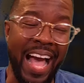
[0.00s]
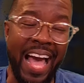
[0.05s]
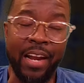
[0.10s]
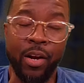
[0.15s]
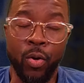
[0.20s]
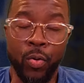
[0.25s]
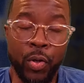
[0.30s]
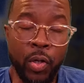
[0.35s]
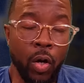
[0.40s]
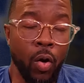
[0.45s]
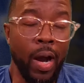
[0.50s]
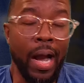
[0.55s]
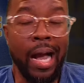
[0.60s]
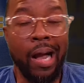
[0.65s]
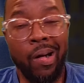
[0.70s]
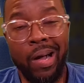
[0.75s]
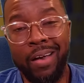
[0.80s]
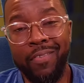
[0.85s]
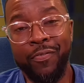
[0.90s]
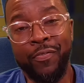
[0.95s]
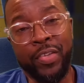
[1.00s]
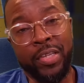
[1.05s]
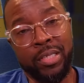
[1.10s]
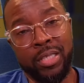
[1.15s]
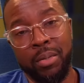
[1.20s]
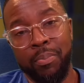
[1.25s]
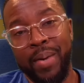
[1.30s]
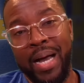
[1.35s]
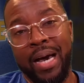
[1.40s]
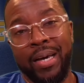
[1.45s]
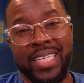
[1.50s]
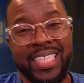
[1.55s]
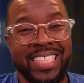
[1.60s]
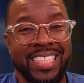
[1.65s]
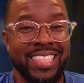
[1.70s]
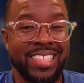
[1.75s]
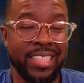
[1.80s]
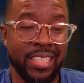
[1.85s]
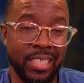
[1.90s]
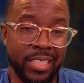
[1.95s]
I don't know how I feel about
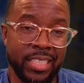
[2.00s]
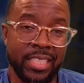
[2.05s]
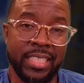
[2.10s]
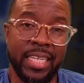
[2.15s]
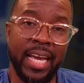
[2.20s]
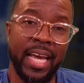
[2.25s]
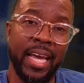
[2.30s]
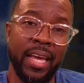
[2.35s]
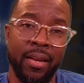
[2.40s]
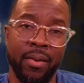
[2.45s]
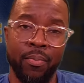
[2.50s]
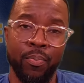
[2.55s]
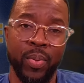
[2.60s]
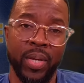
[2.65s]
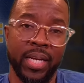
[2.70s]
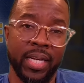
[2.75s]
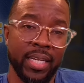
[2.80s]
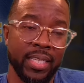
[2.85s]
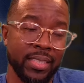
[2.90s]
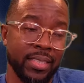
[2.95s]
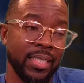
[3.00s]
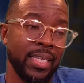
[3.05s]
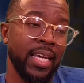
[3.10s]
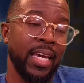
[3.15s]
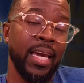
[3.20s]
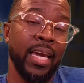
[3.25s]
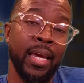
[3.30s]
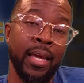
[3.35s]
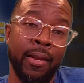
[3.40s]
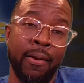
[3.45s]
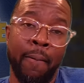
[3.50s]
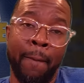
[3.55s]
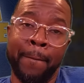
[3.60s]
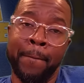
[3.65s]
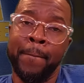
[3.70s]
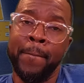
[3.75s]
it just yet because again,